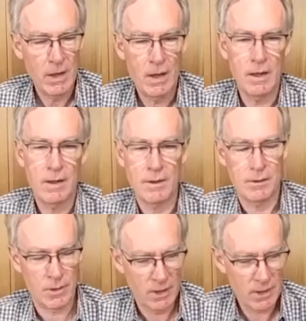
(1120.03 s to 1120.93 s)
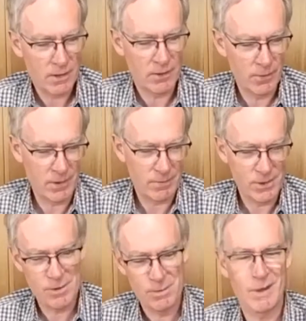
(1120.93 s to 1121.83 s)
He can do what he likes with it.
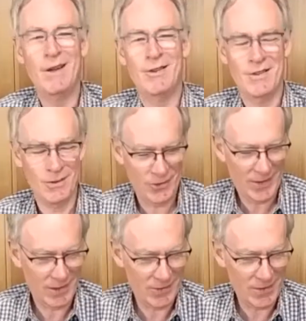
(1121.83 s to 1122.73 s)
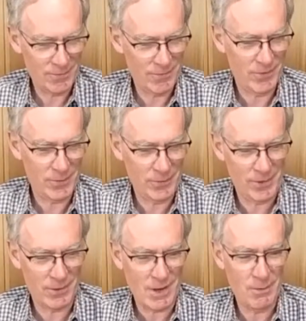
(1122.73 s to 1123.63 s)
Presumably he's still selling some of the
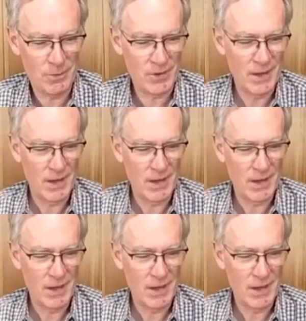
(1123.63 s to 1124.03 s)
grapes.